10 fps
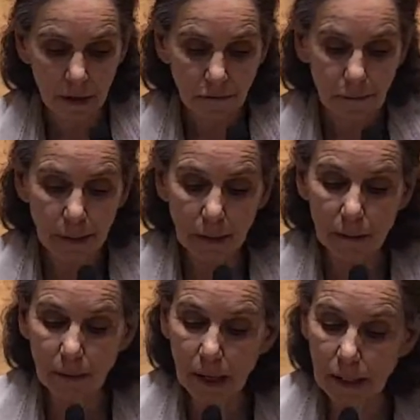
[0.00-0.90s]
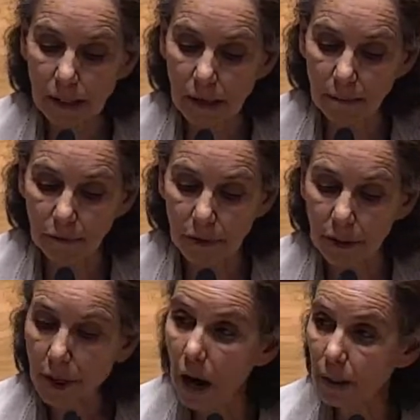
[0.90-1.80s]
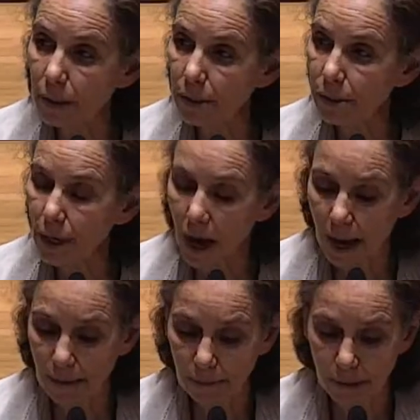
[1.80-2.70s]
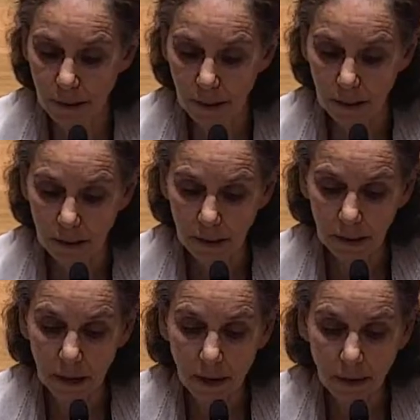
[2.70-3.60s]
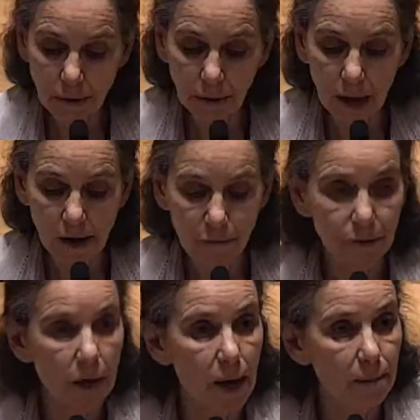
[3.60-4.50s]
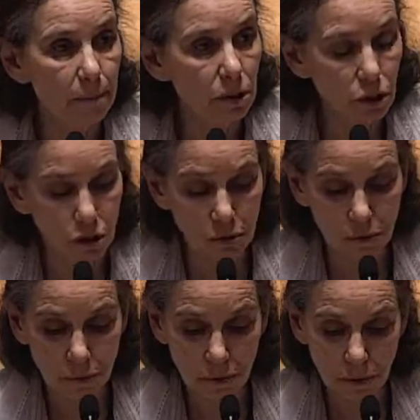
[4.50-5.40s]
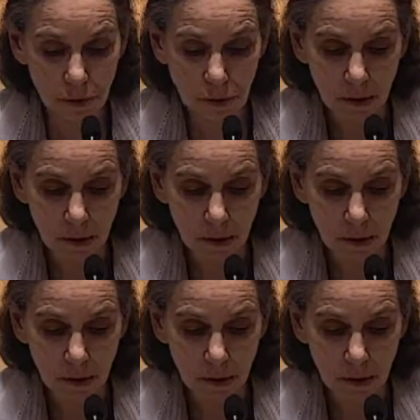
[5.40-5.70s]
have been among some of the darkest times in our own lifetime as Jews.